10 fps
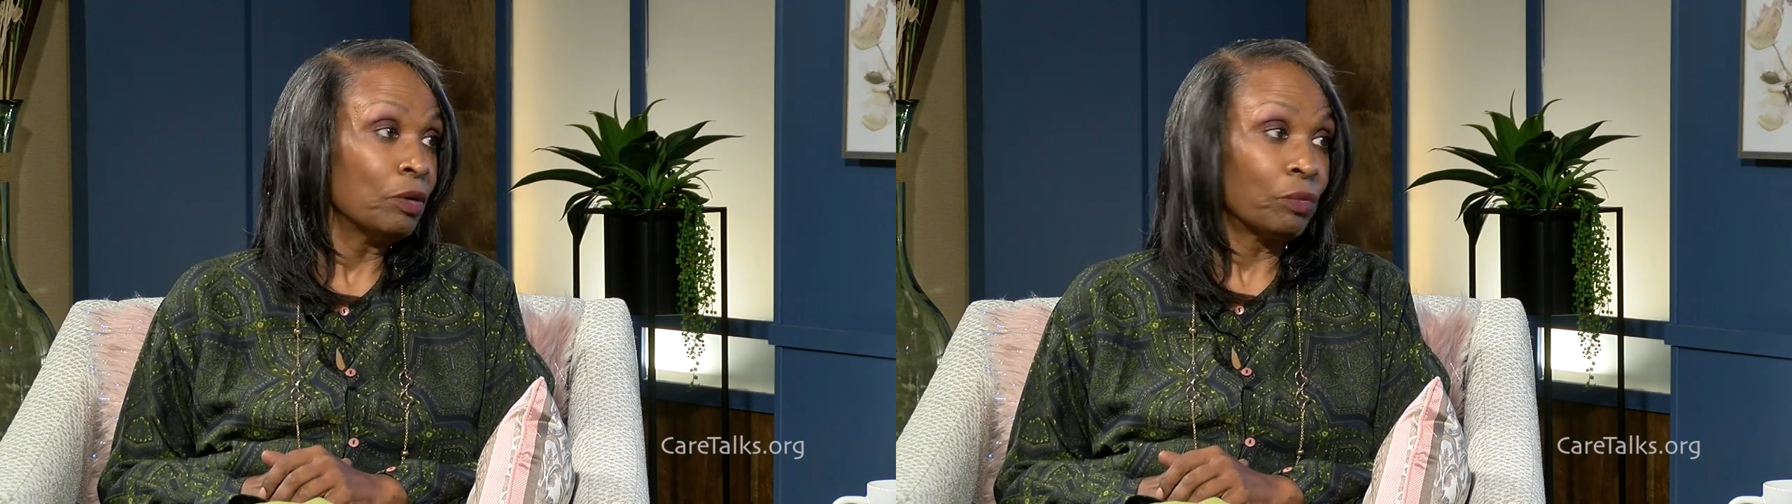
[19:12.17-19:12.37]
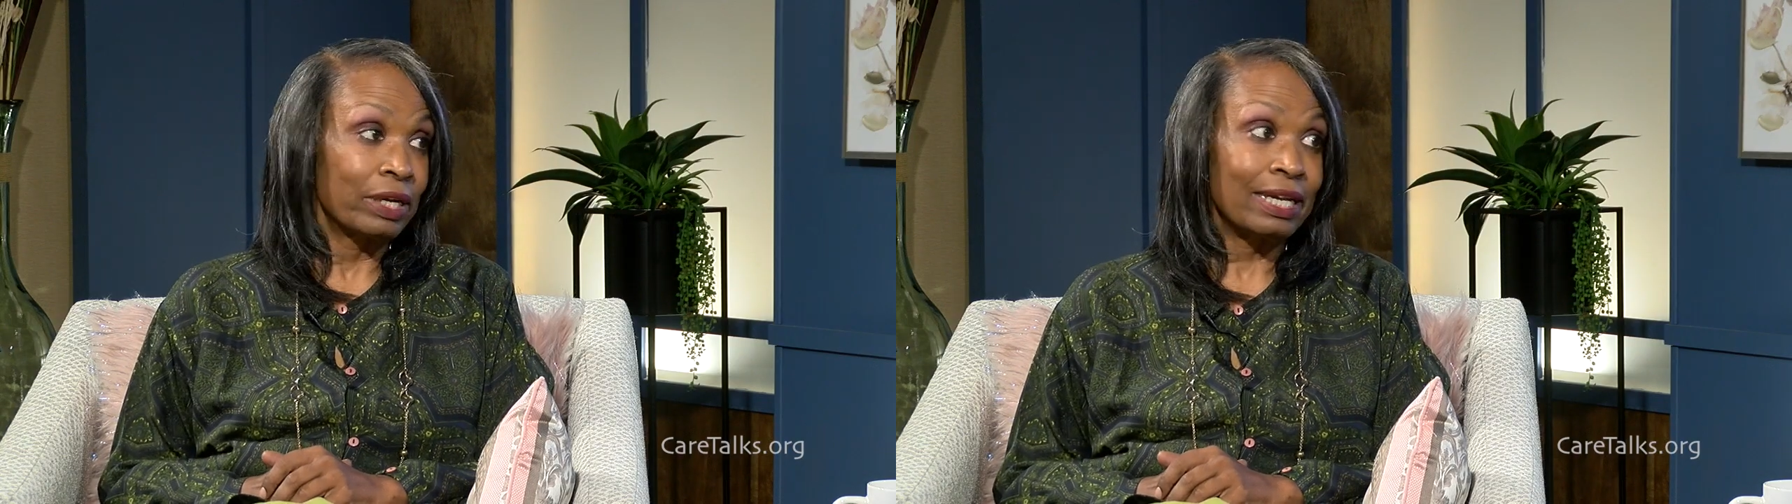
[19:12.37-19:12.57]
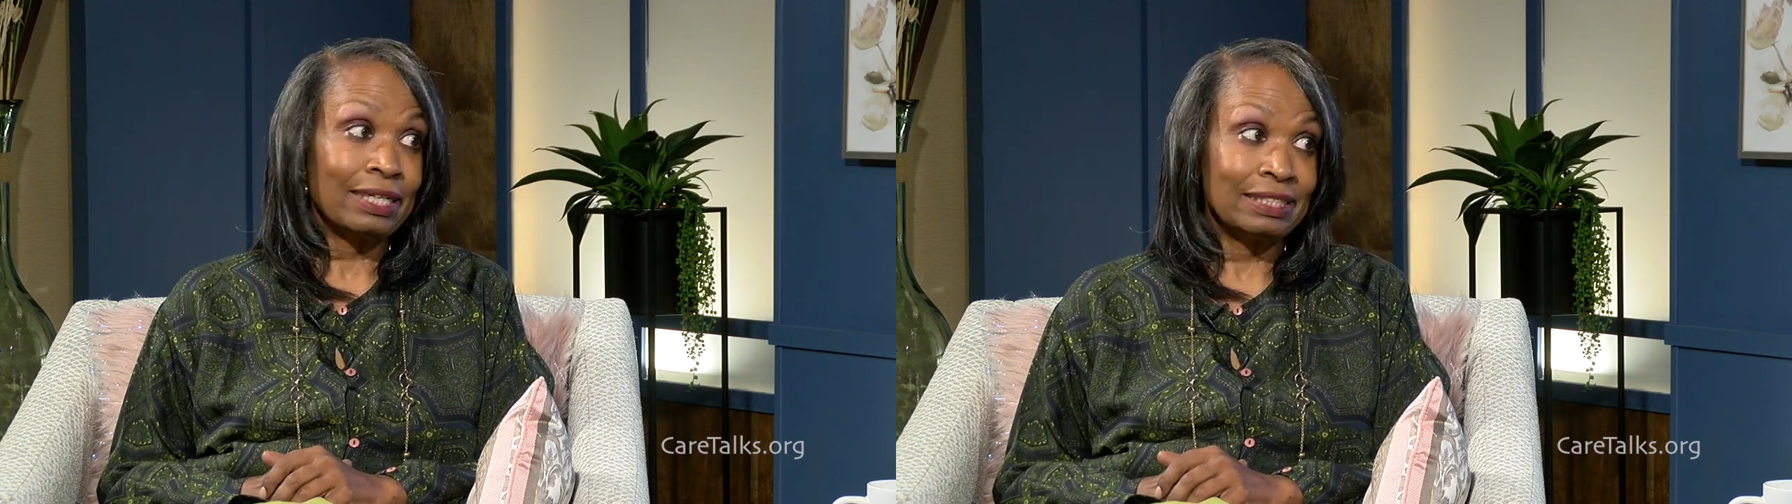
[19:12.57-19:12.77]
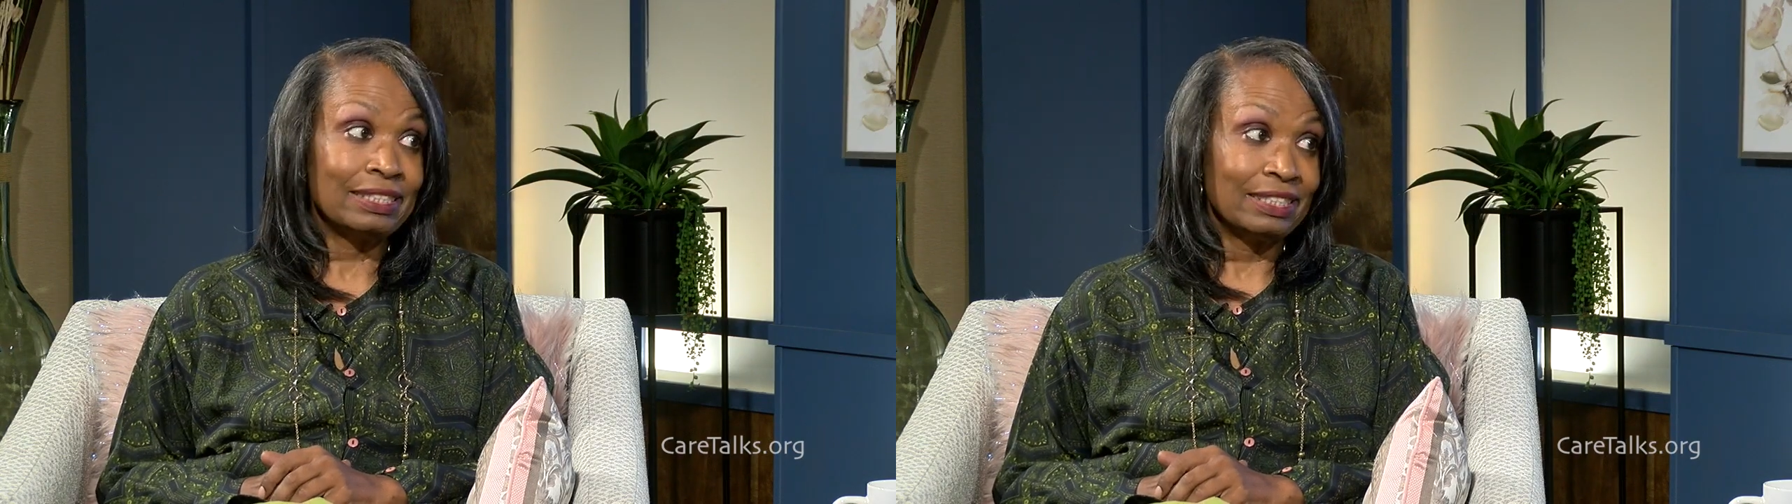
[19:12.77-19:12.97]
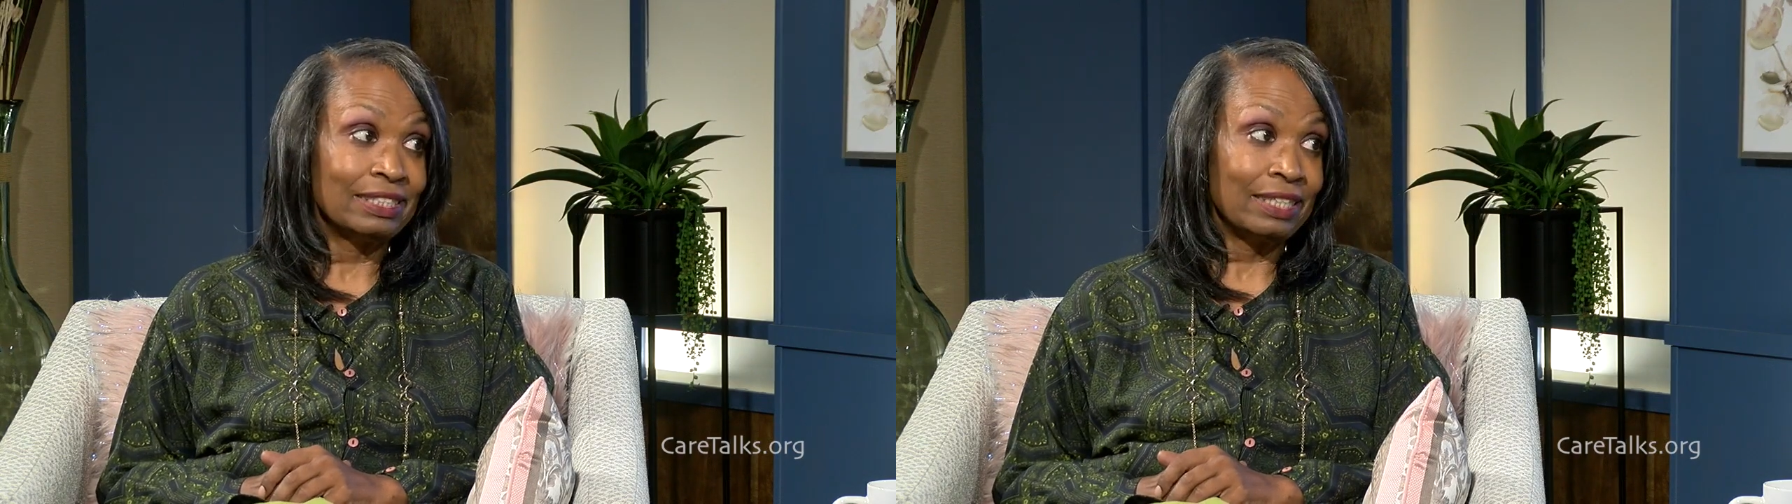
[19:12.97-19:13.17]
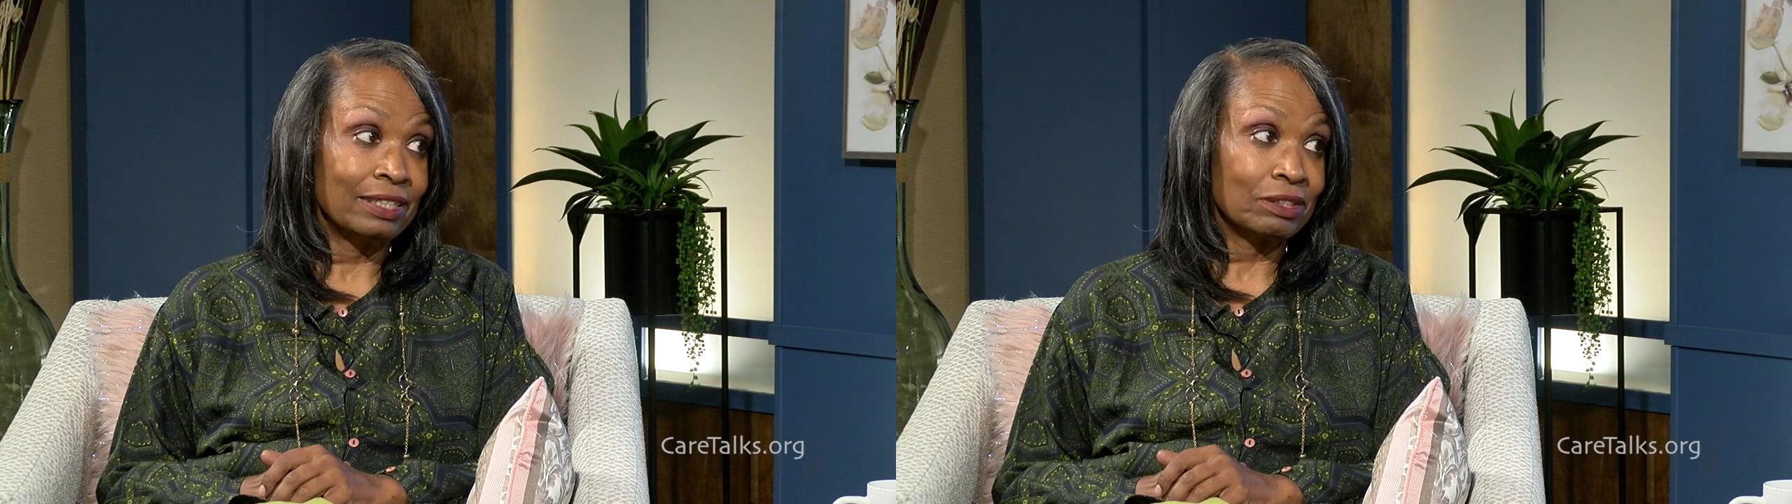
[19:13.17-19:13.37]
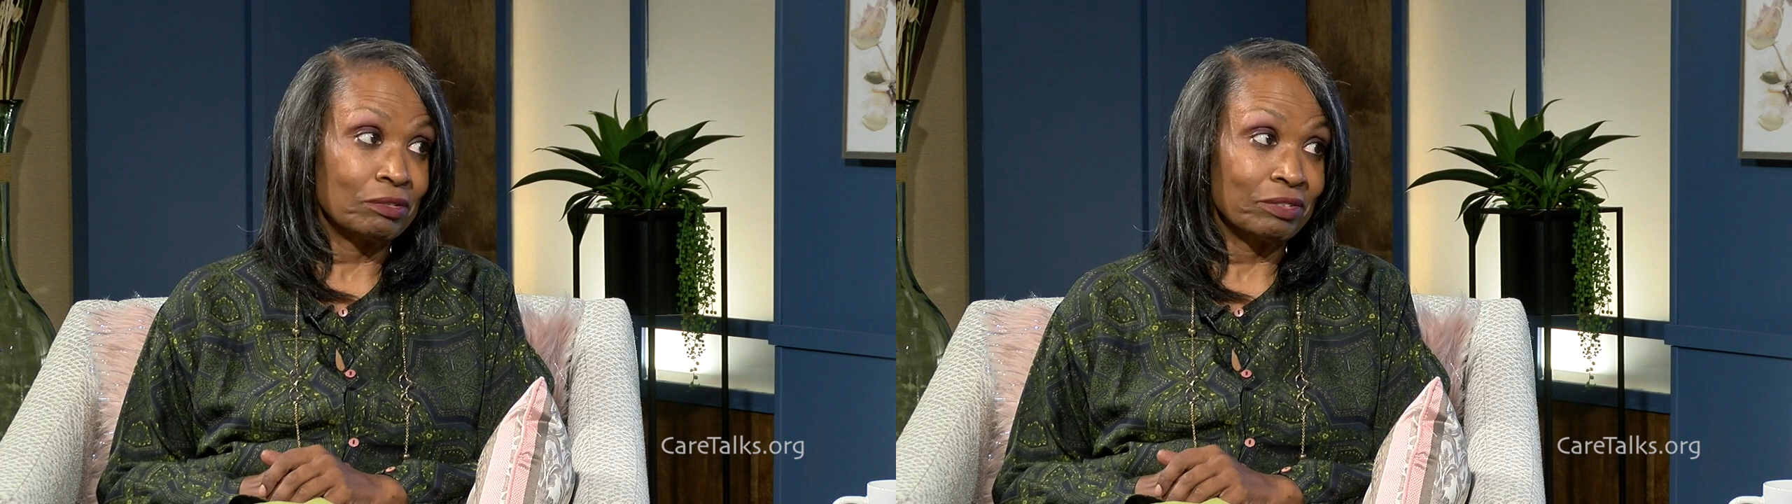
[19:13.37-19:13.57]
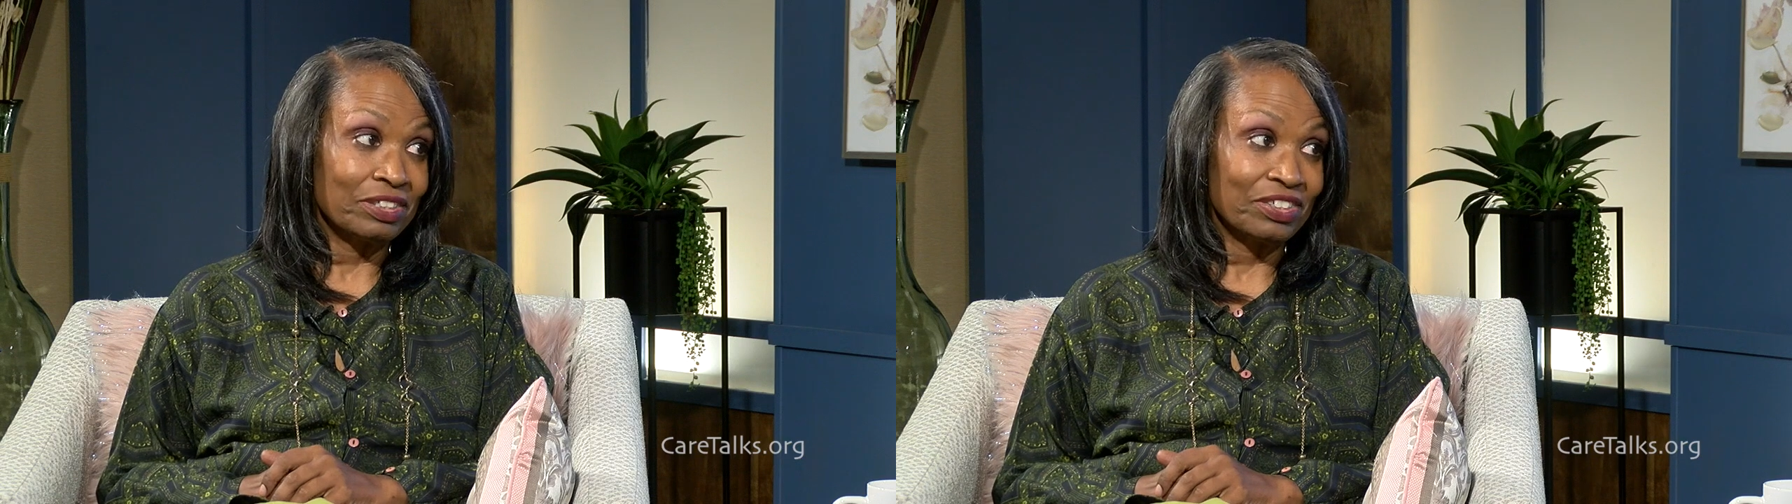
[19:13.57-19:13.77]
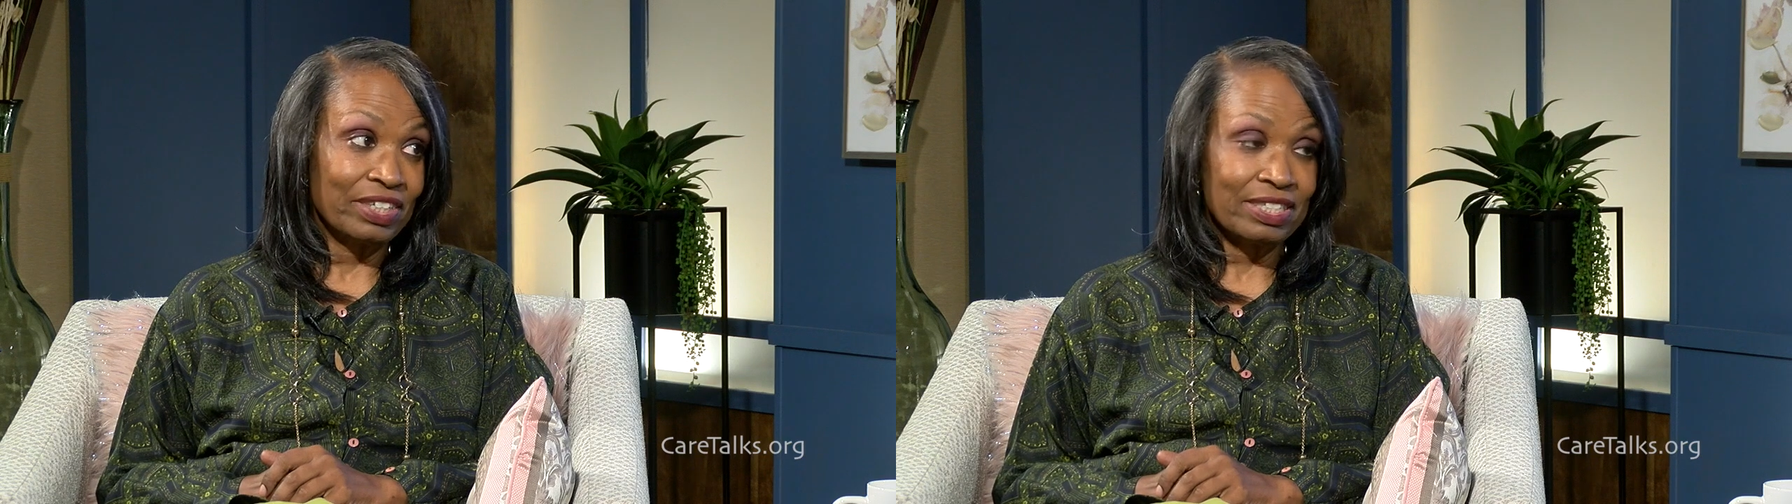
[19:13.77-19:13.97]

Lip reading: when I didn't take the wheel.